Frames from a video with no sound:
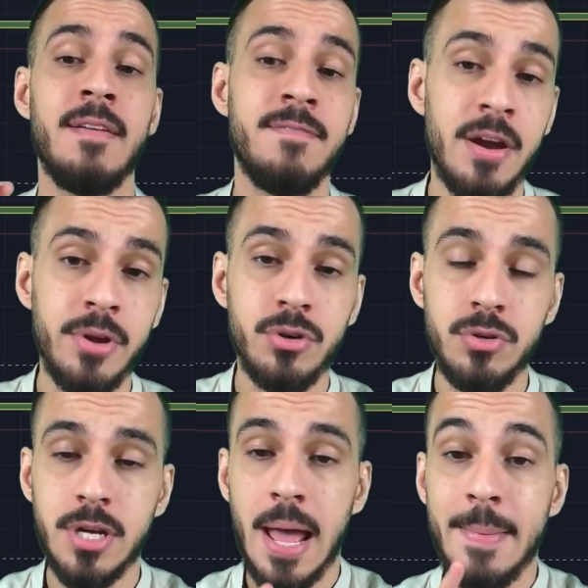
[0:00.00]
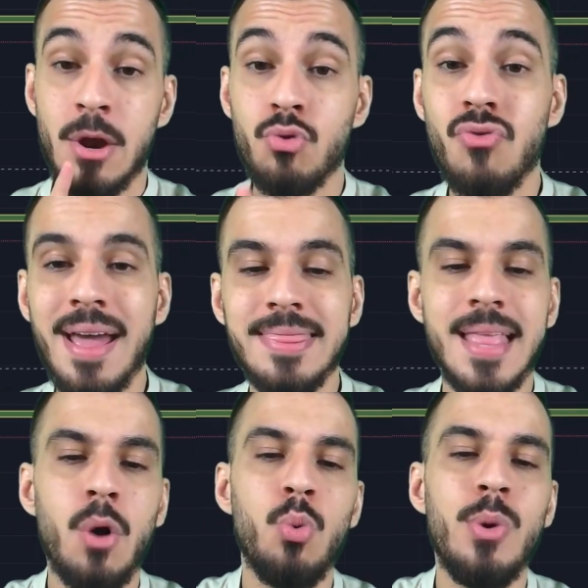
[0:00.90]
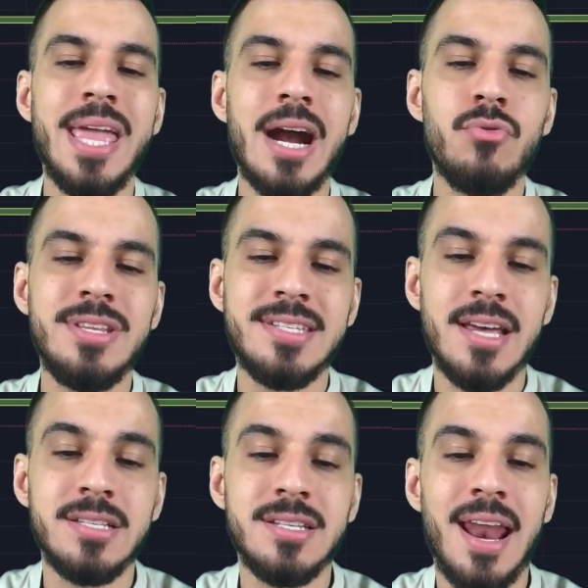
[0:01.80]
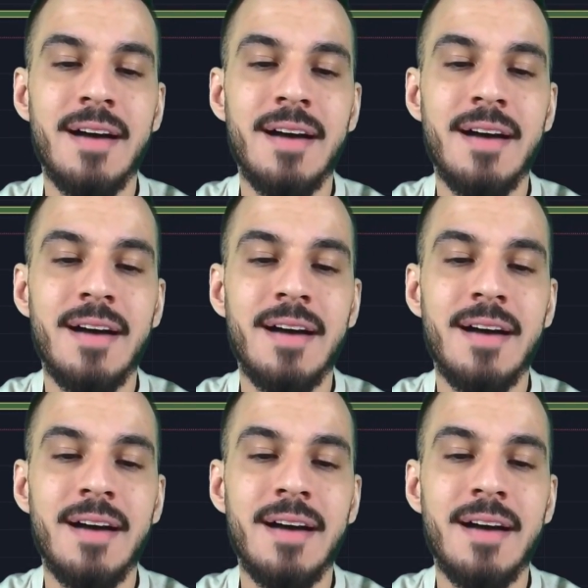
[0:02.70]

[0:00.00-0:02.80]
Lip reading: Very good. Right now we are retesting